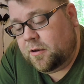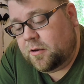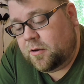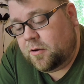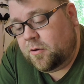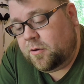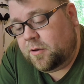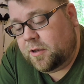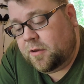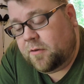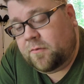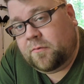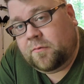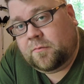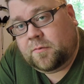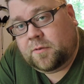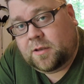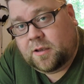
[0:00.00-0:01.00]
hotel
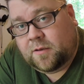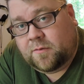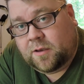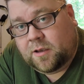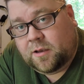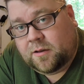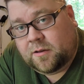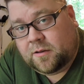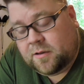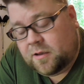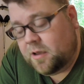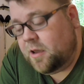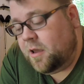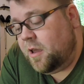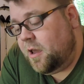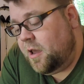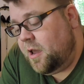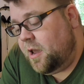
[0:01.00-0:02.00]
TVs,
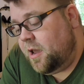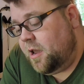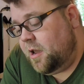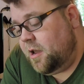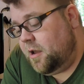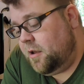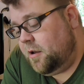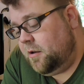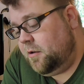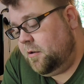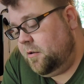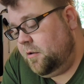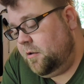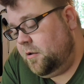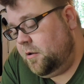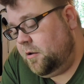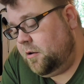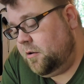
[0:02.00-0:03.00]
and
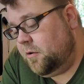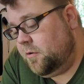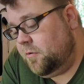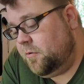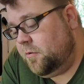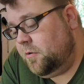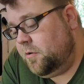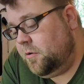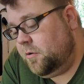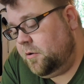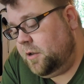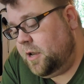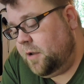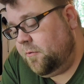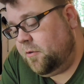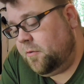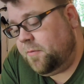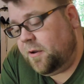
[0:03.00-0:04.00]
you know,
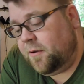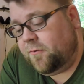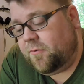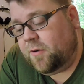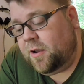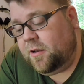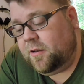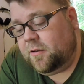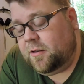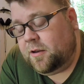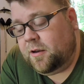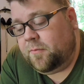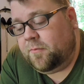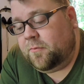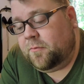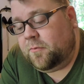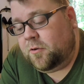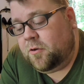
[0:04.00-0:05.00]
game with my friends that
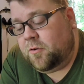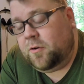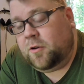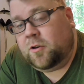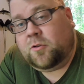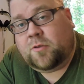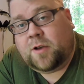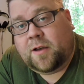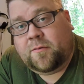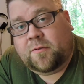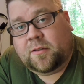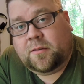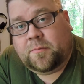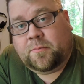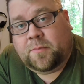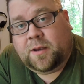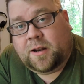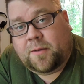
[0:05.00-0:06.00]
I'm going to travel to
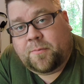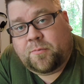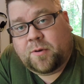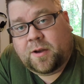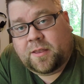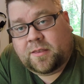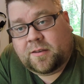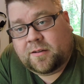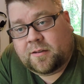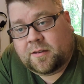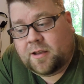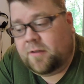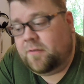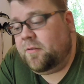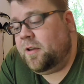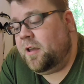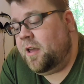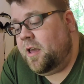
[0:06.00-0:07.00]
meet up with and stuff.